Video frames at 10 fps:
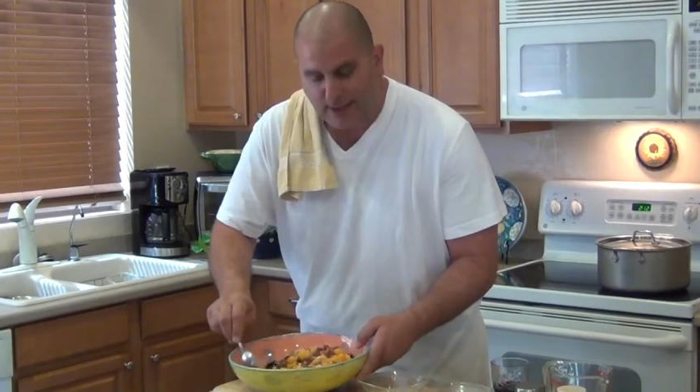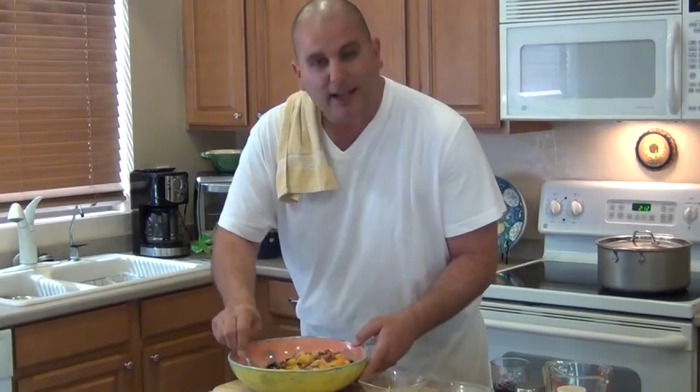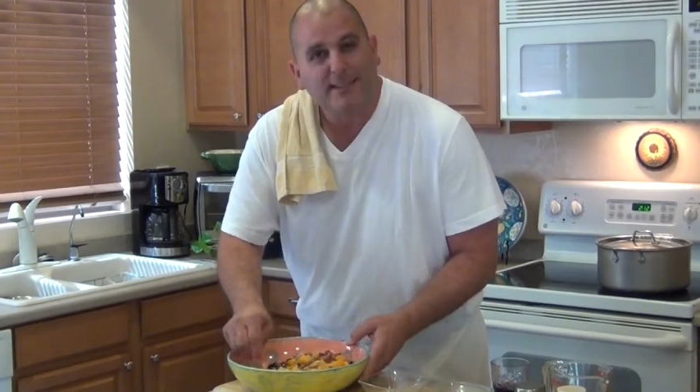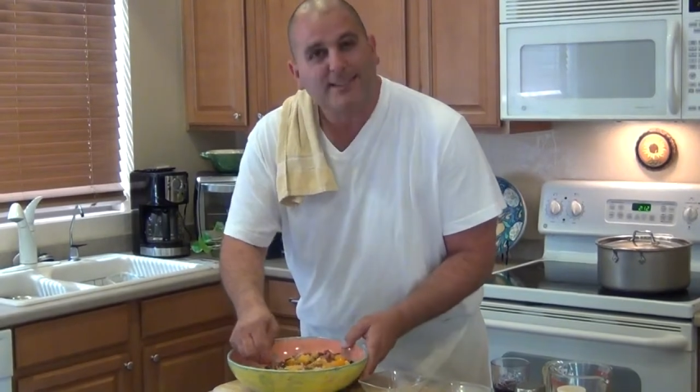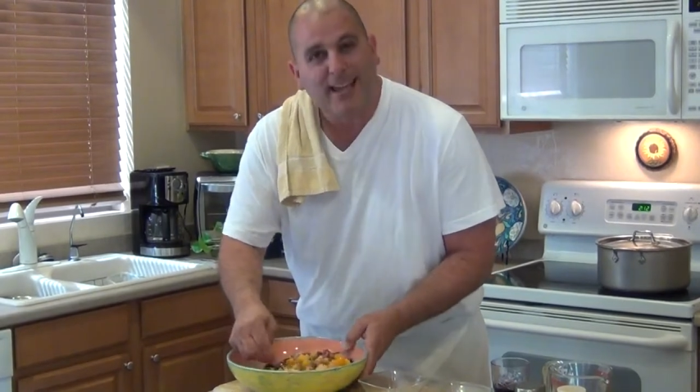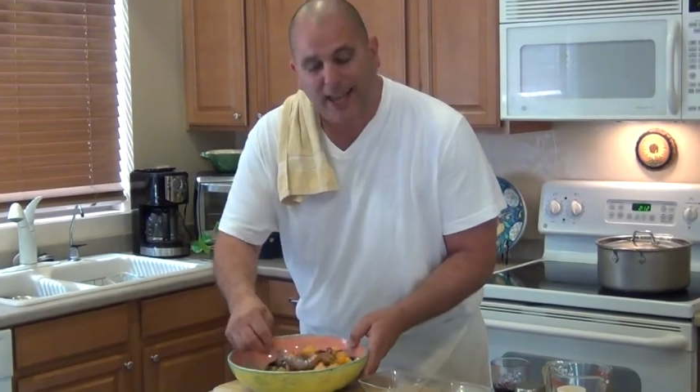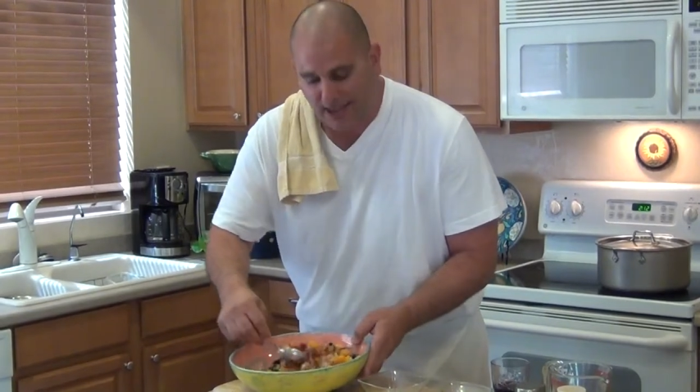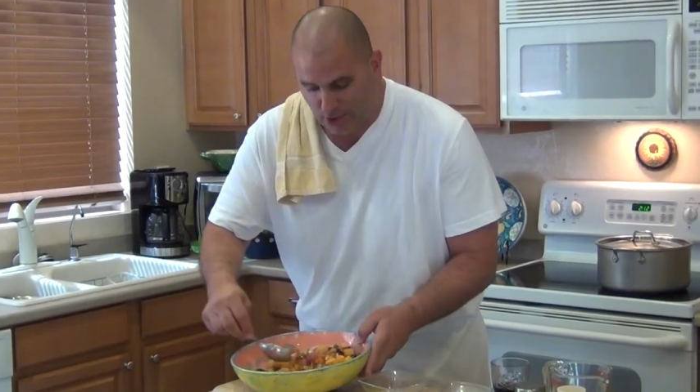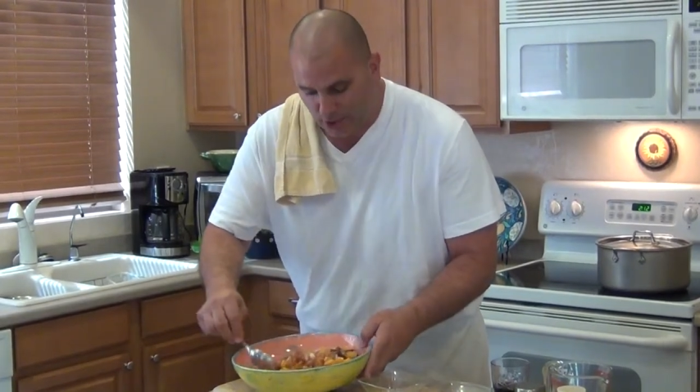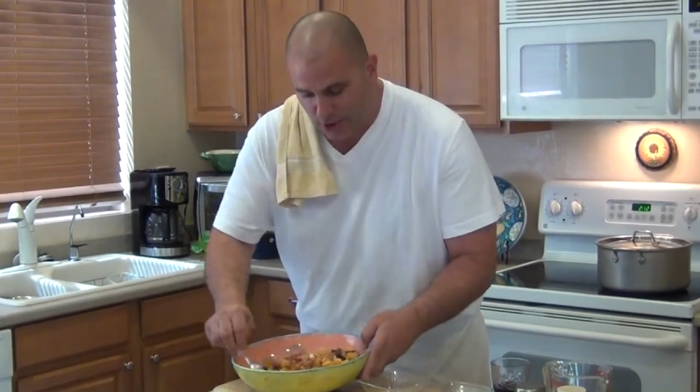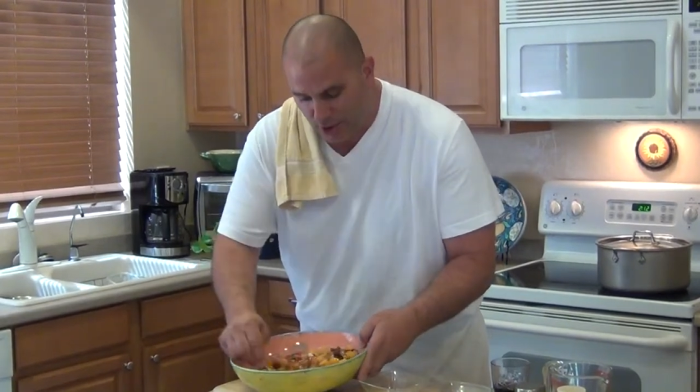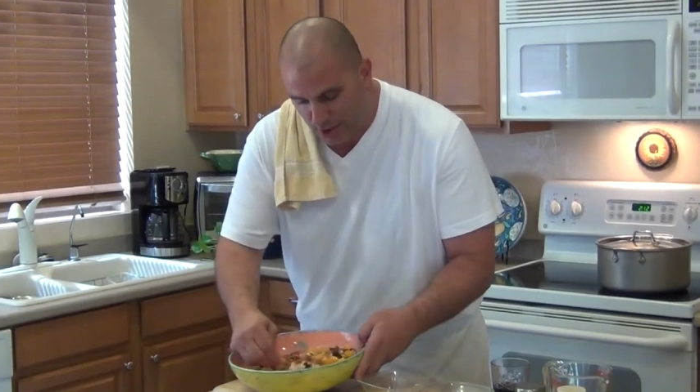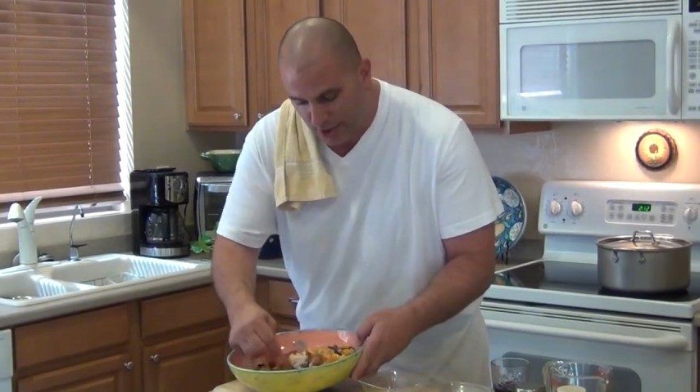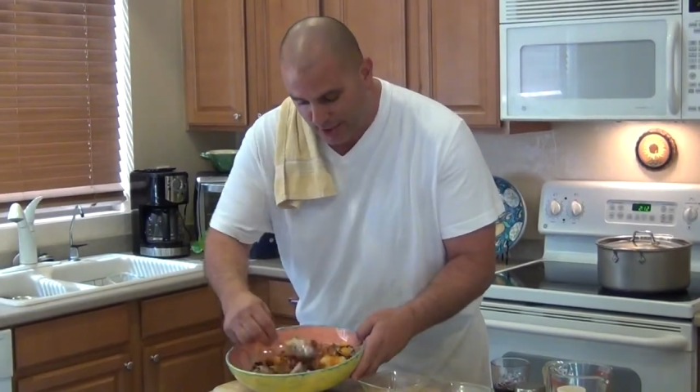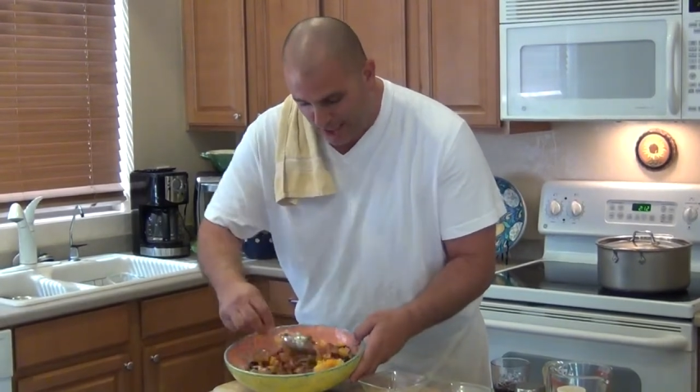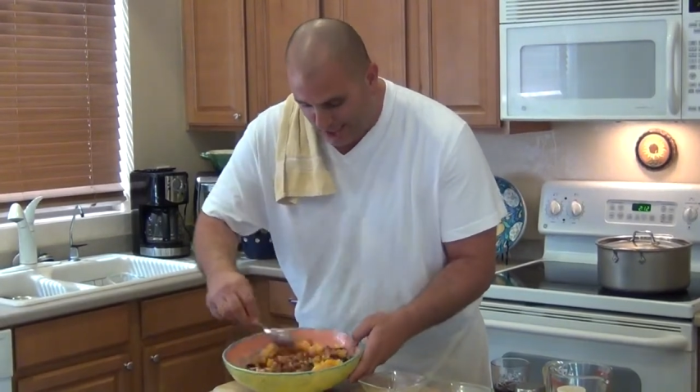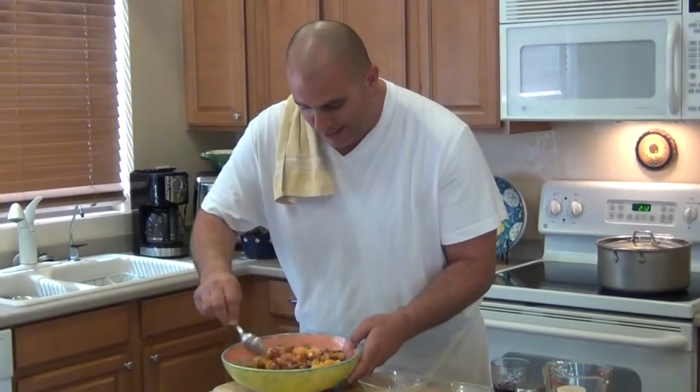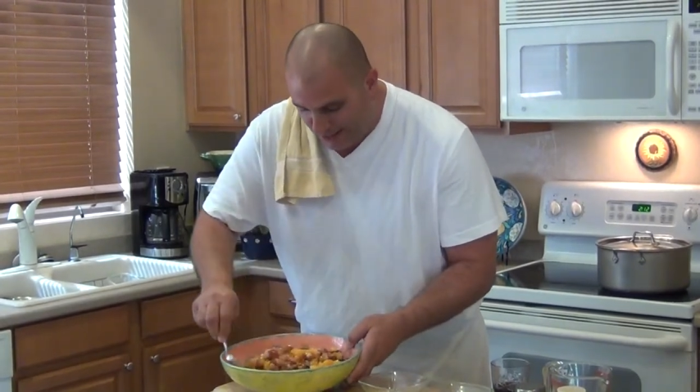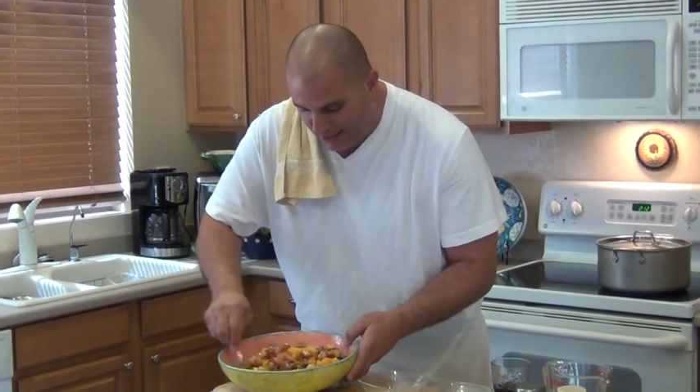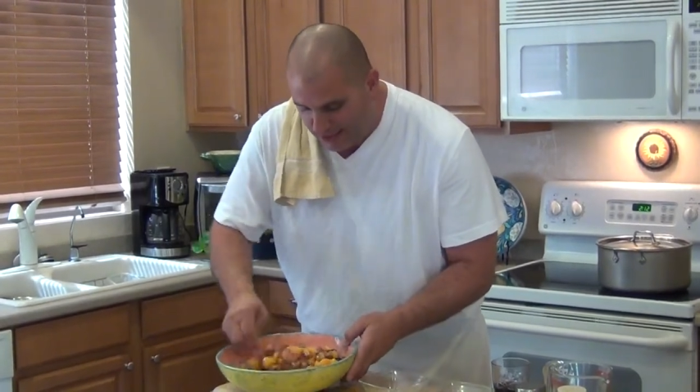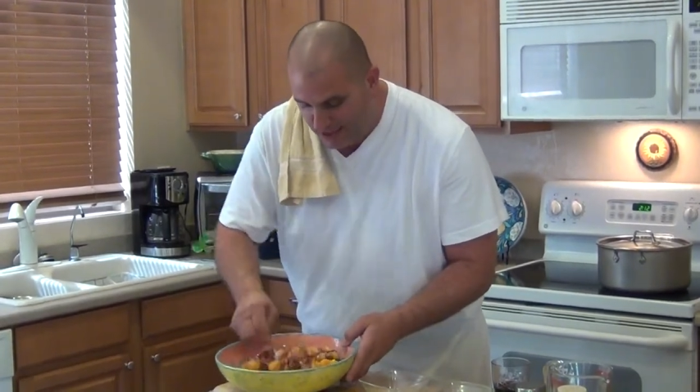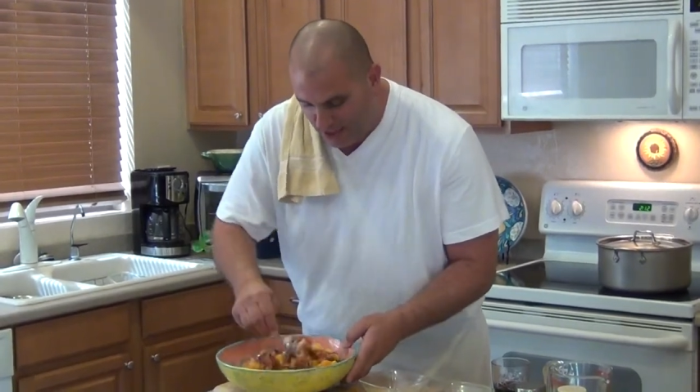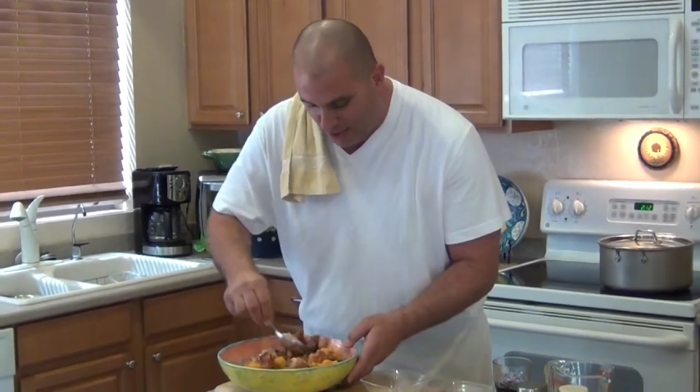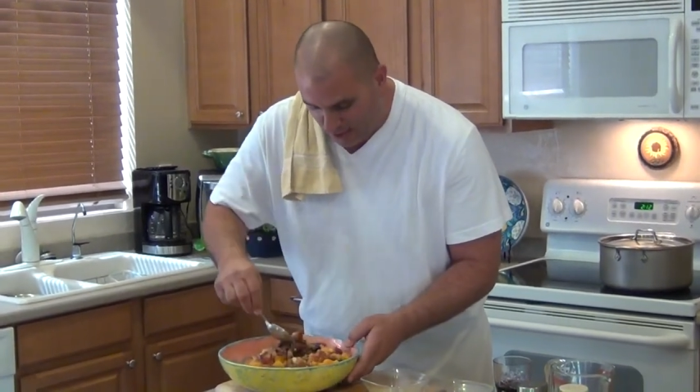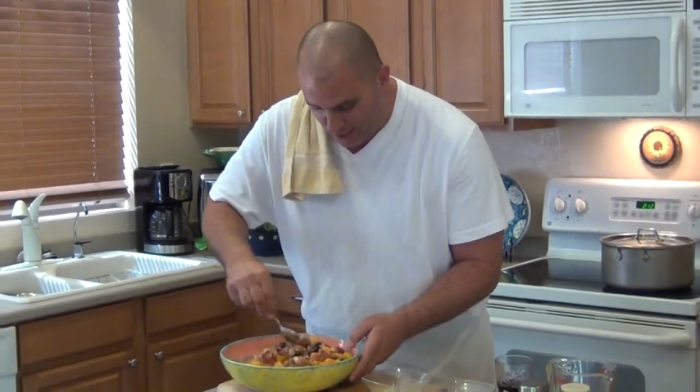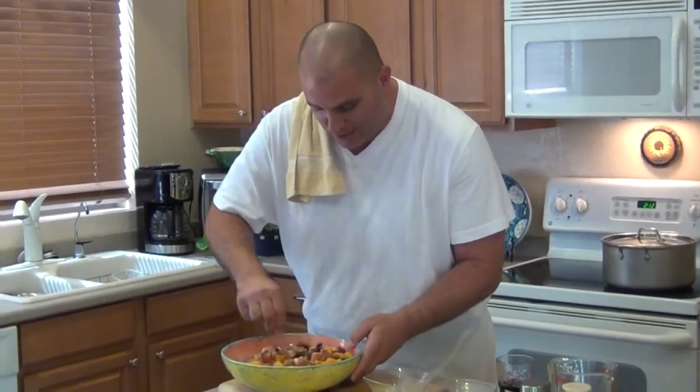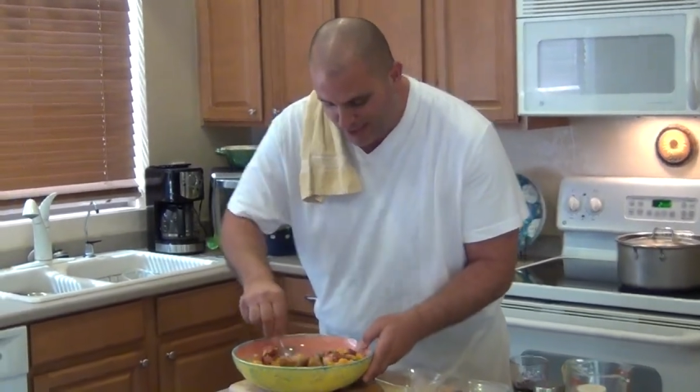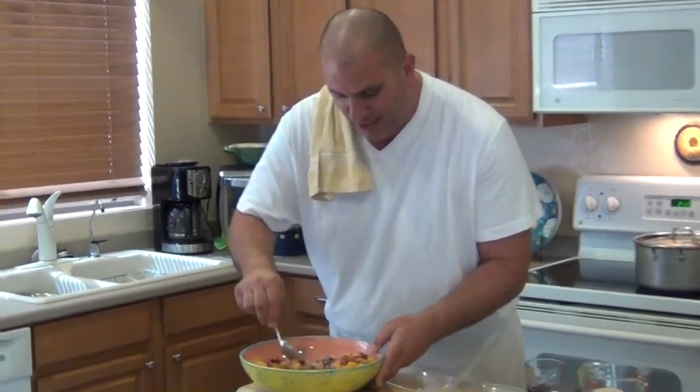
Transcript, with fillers: at that. Take a look at these colors and